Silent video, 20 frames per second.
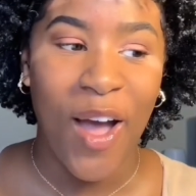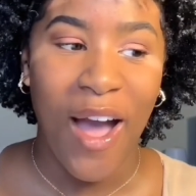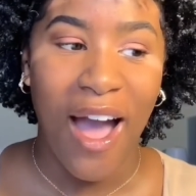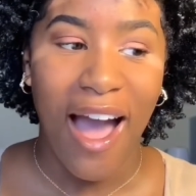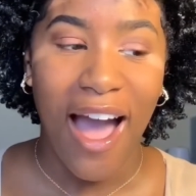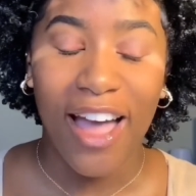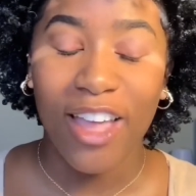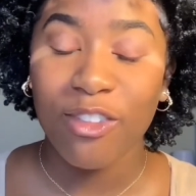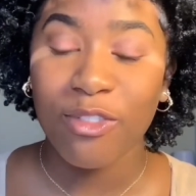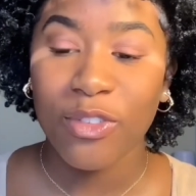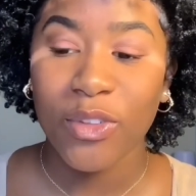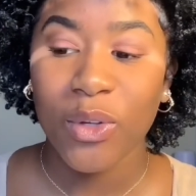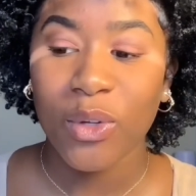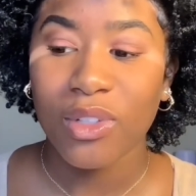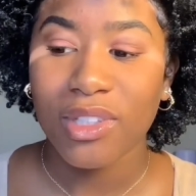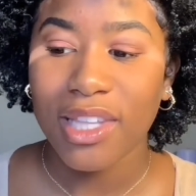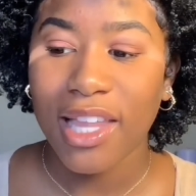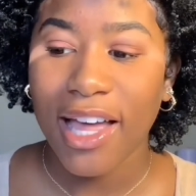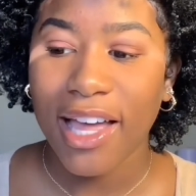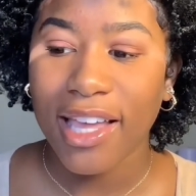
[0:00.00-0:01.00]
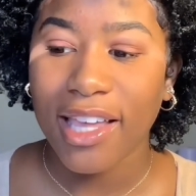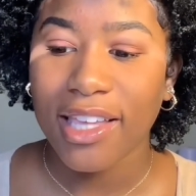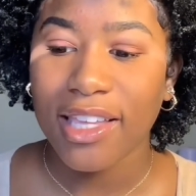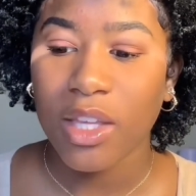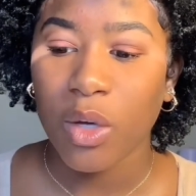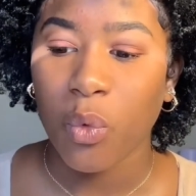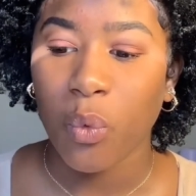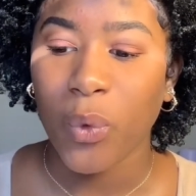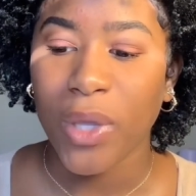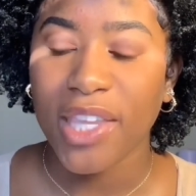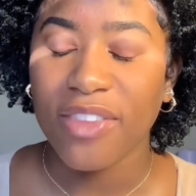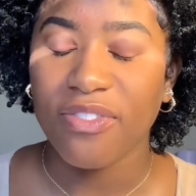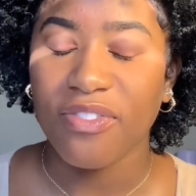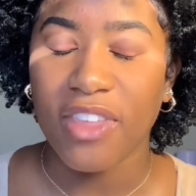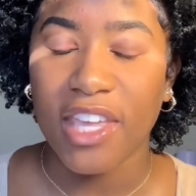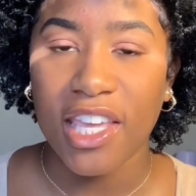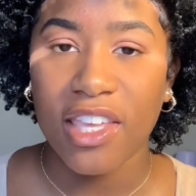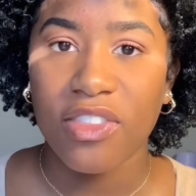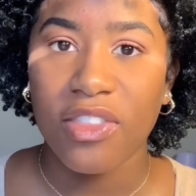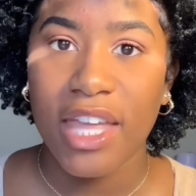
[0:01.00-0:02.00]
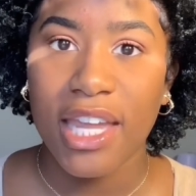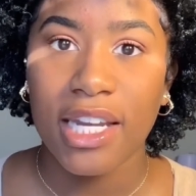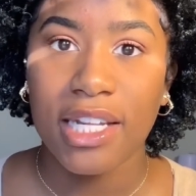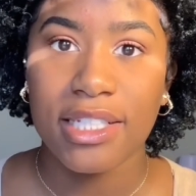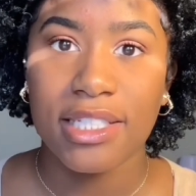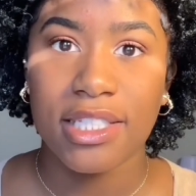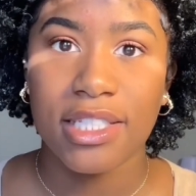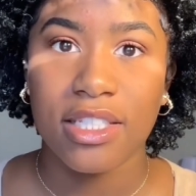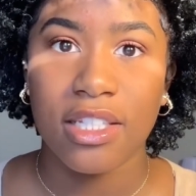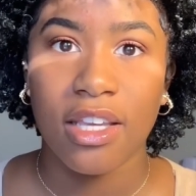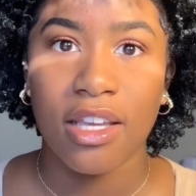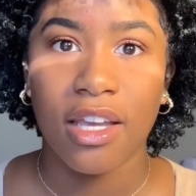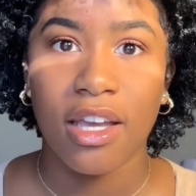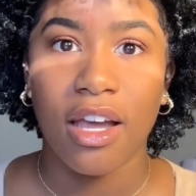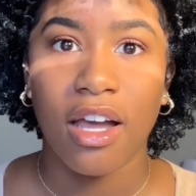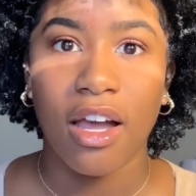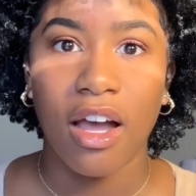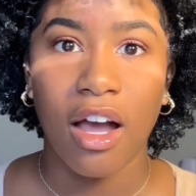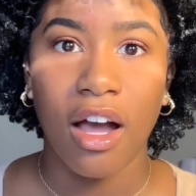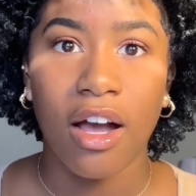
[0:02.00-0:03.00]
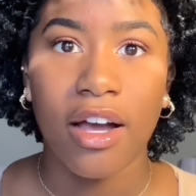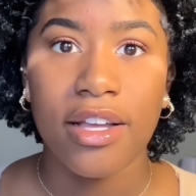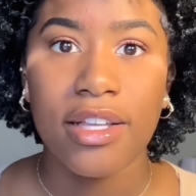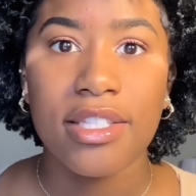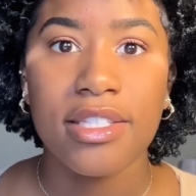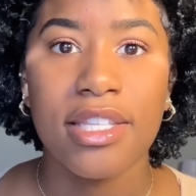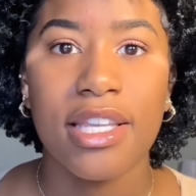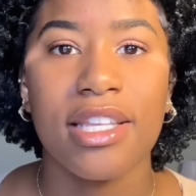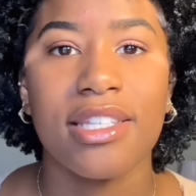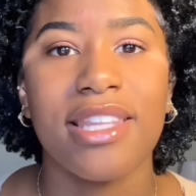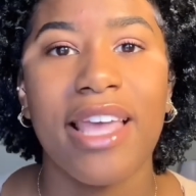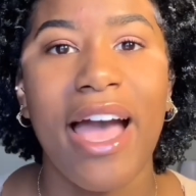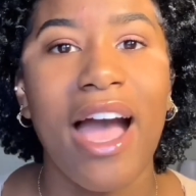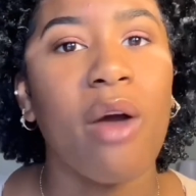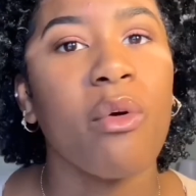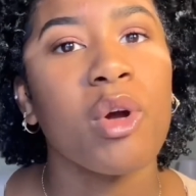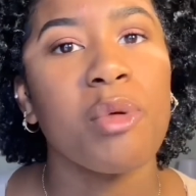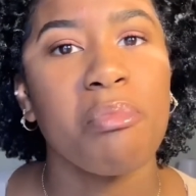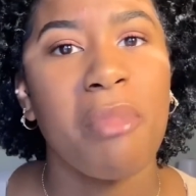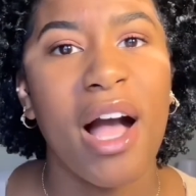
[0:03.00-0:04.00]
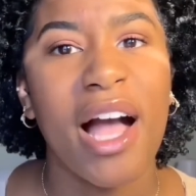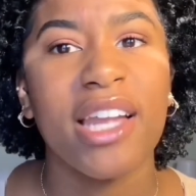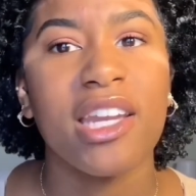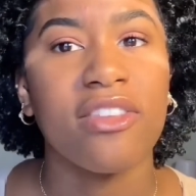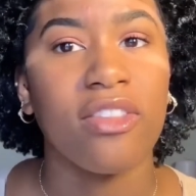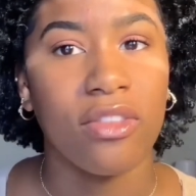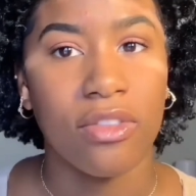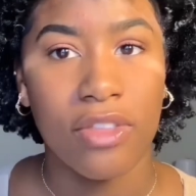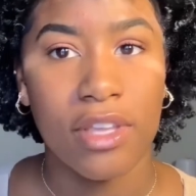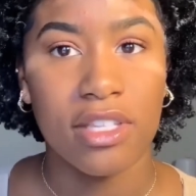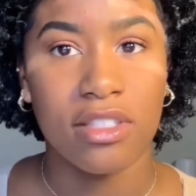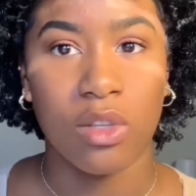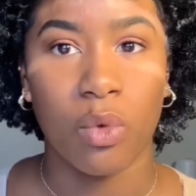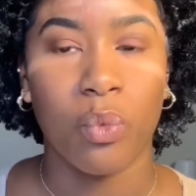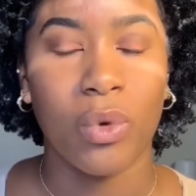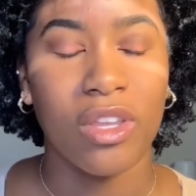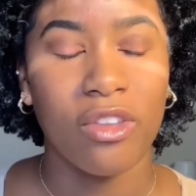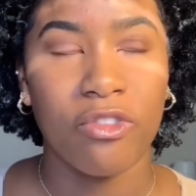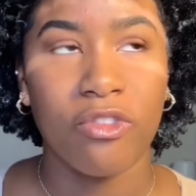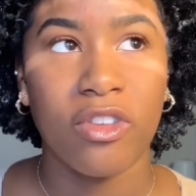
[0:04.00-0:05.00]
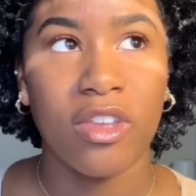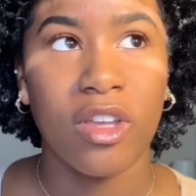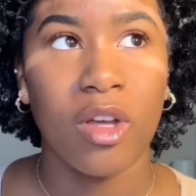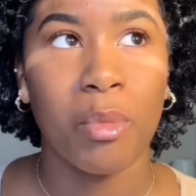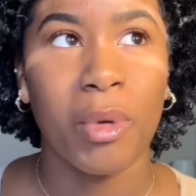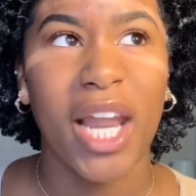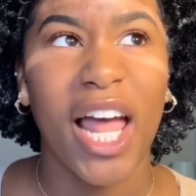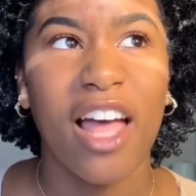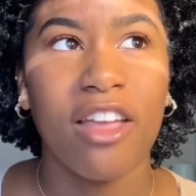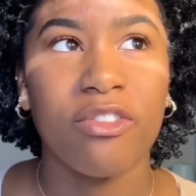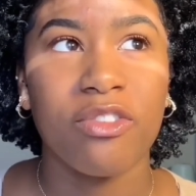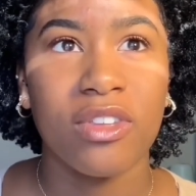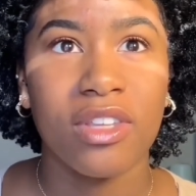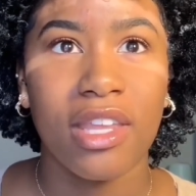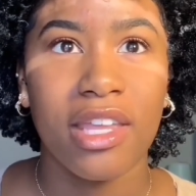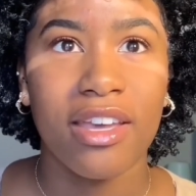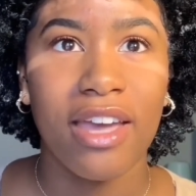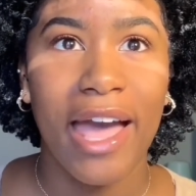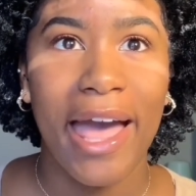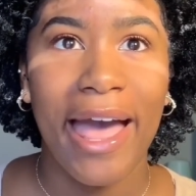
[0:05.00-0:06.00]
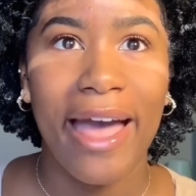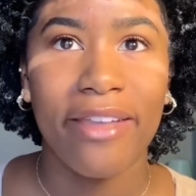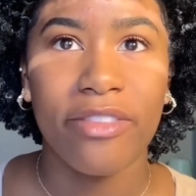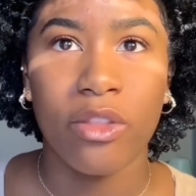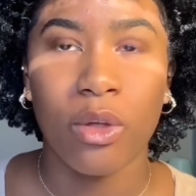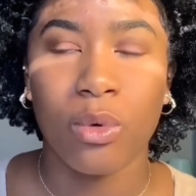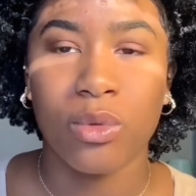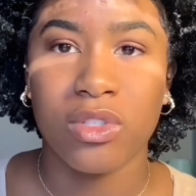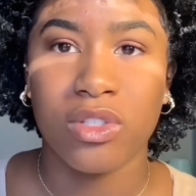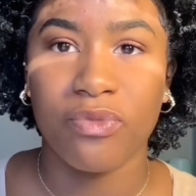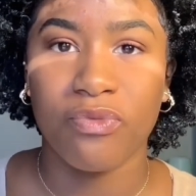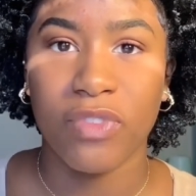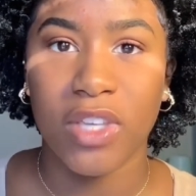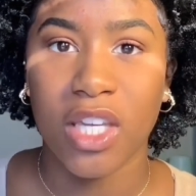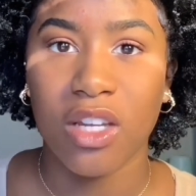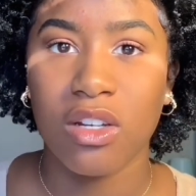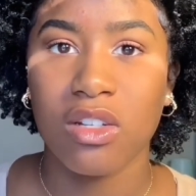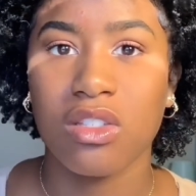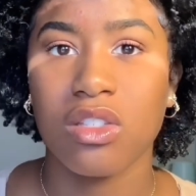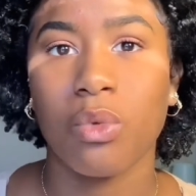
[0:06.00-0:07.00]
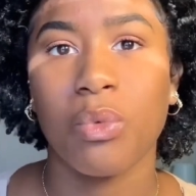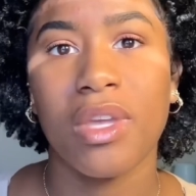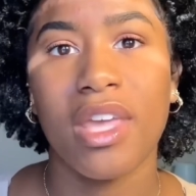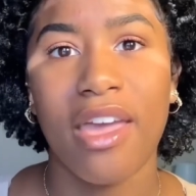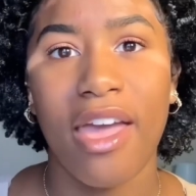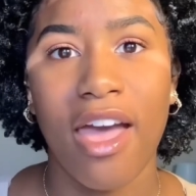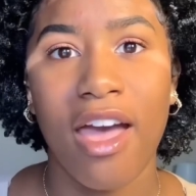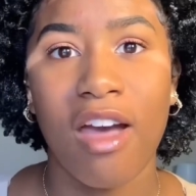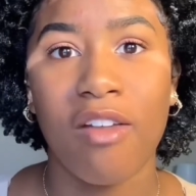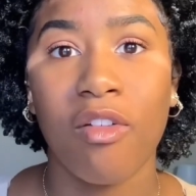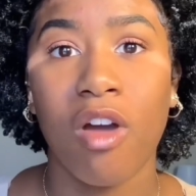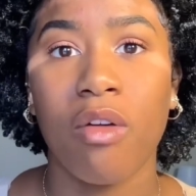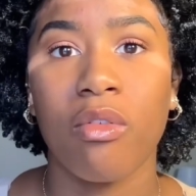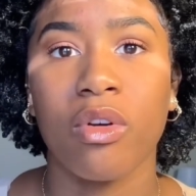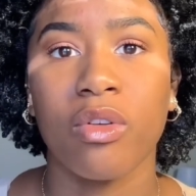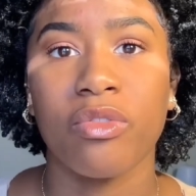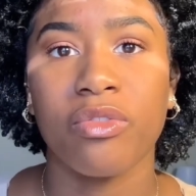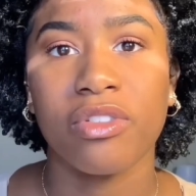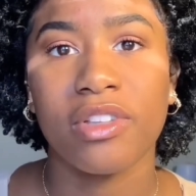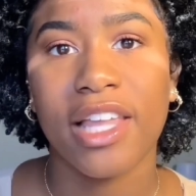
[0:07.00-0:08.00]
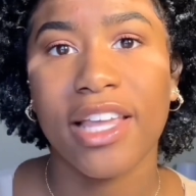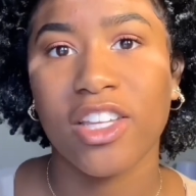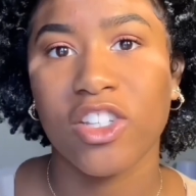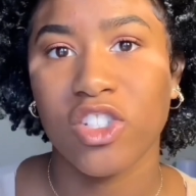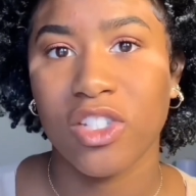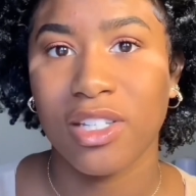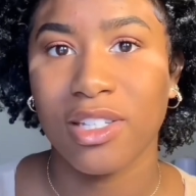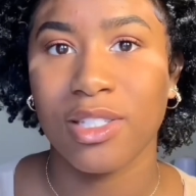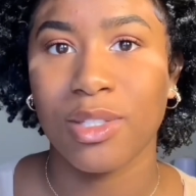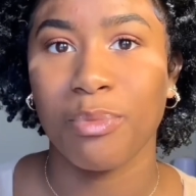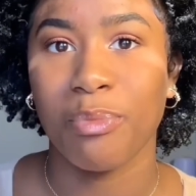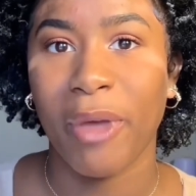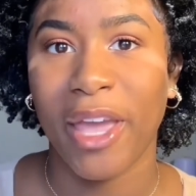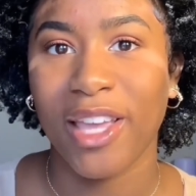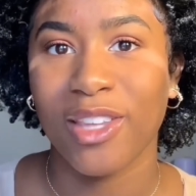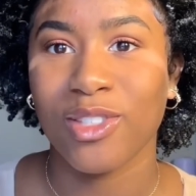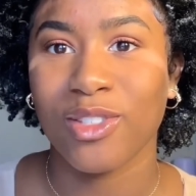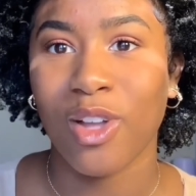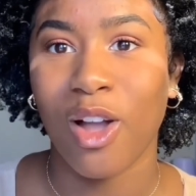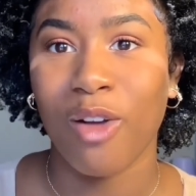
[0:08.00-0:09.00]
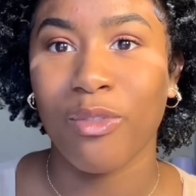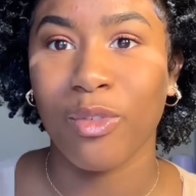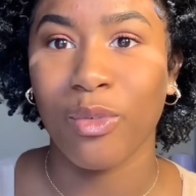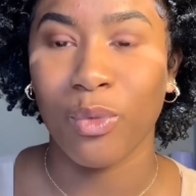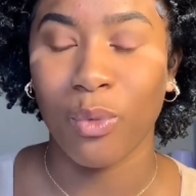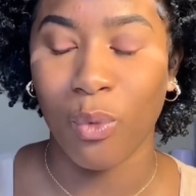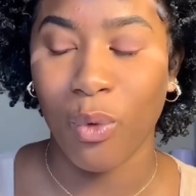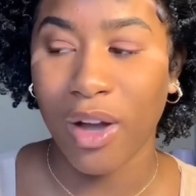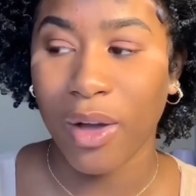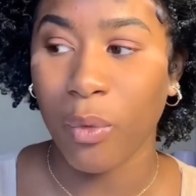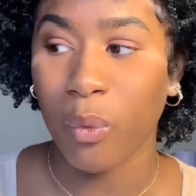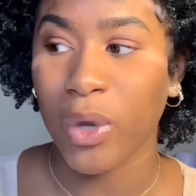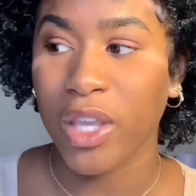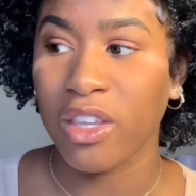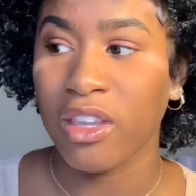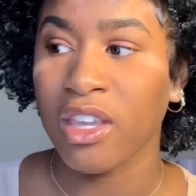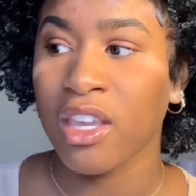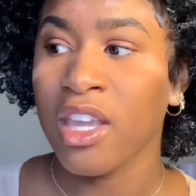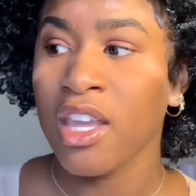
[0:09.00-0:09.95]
I feel like we think that it's us, it's our mind and the things that we feel, but I feel like those fears that we have are reflections based off of what we